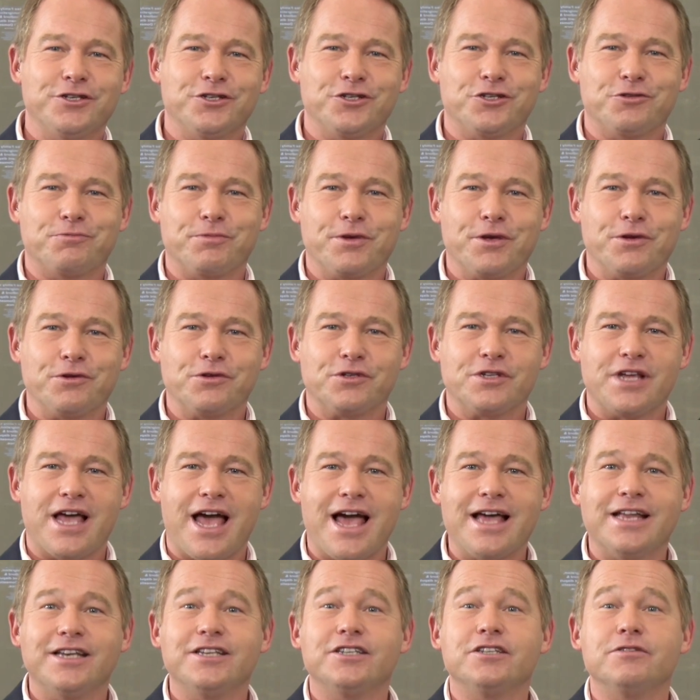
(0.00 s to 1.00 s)
disputes
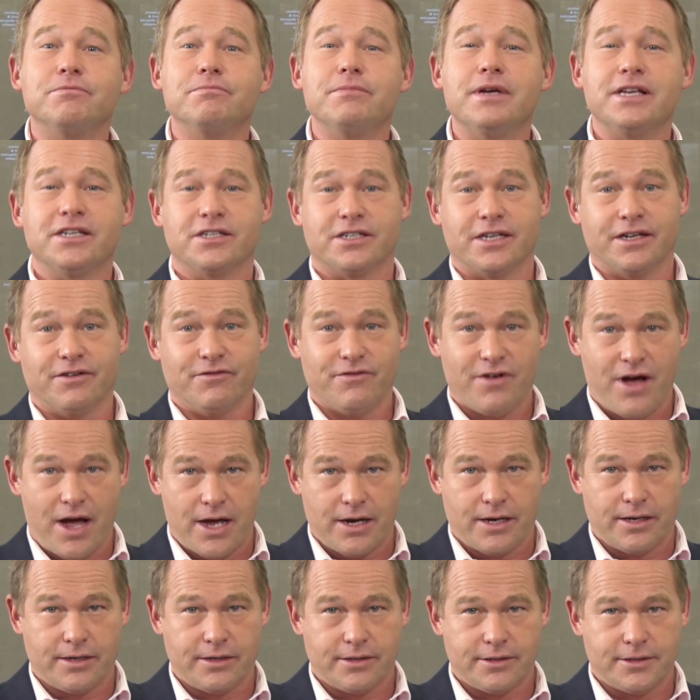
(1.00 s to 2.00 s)
and domestic
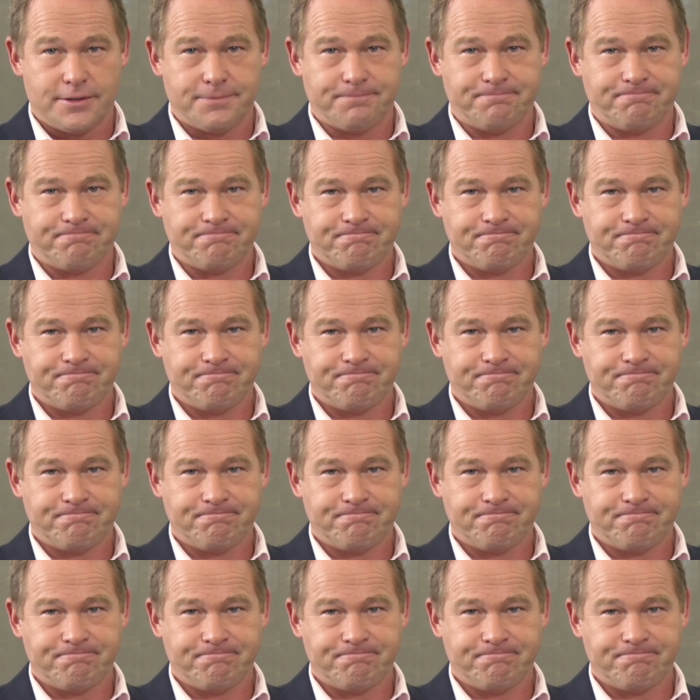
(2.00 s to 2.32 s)
violence.